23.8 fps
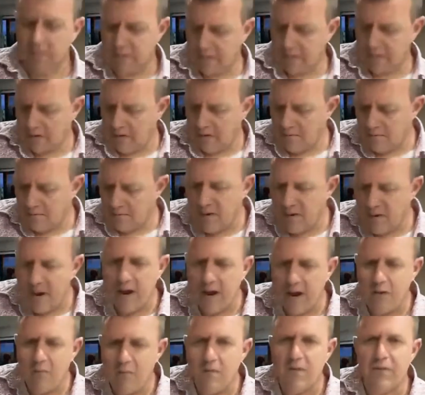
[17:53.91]

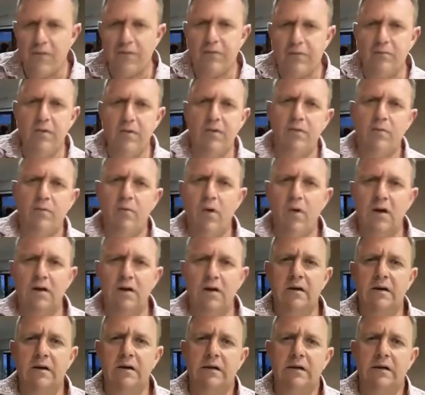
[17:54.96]
comply with what